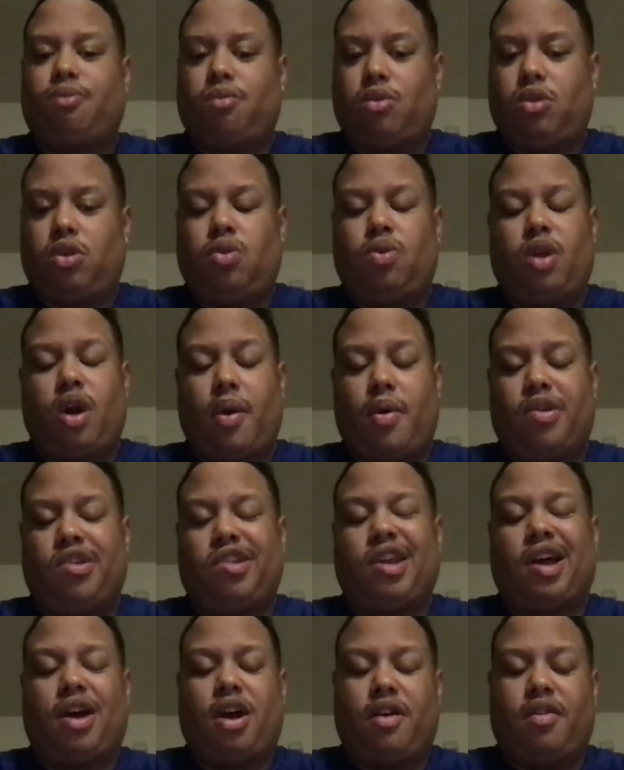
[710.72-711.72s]
you would
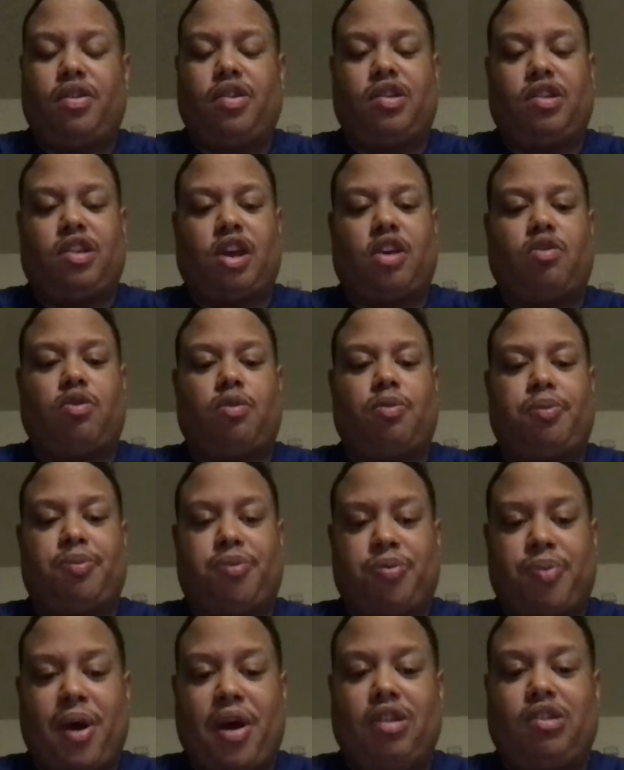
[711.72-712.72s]
obviously start with
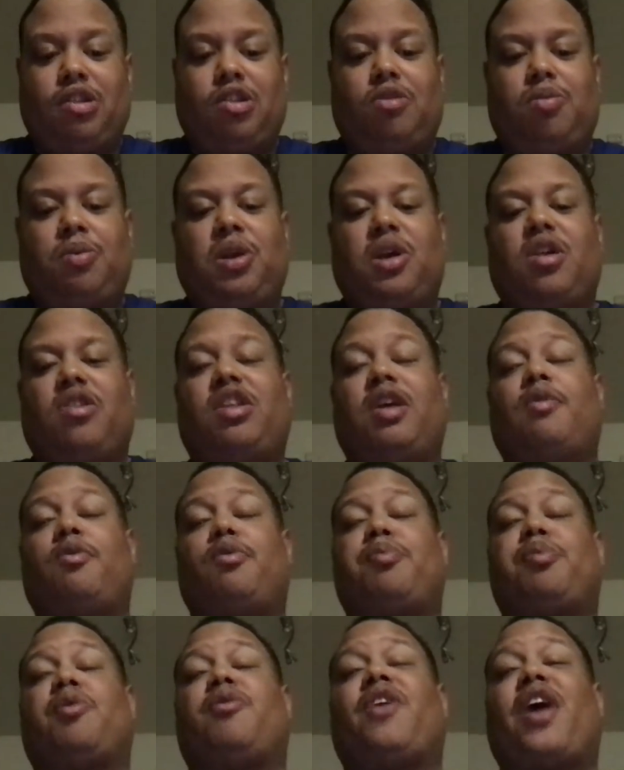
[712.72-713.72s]
sponsors because they
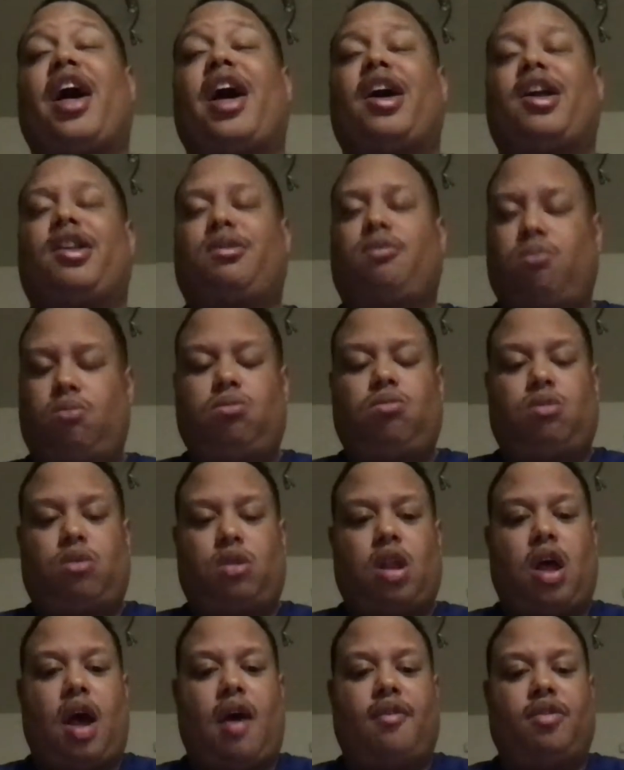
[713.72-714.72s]
would provide
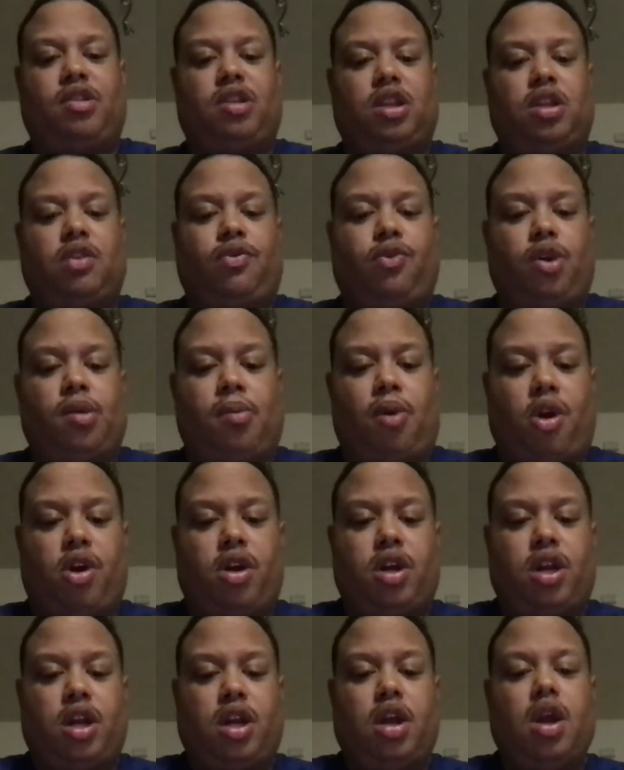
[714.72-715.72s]
obviously the free
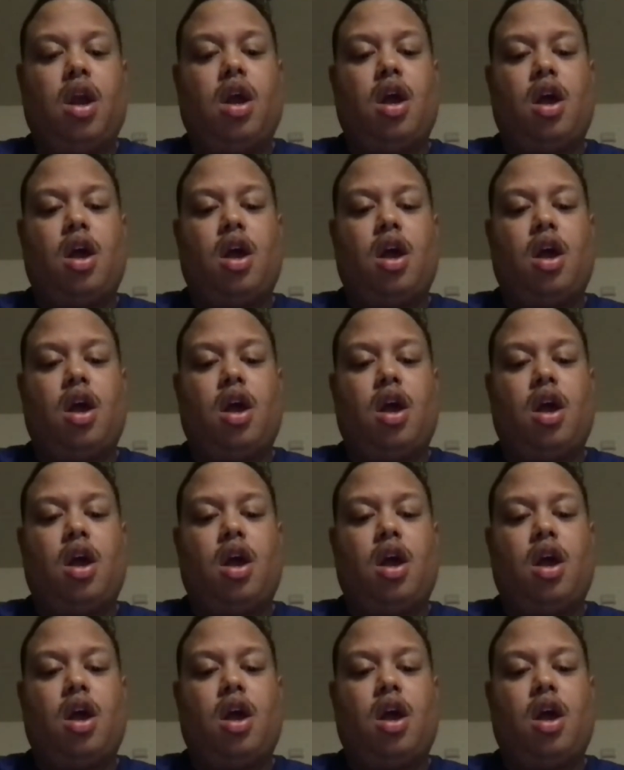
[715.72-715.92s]
marketing.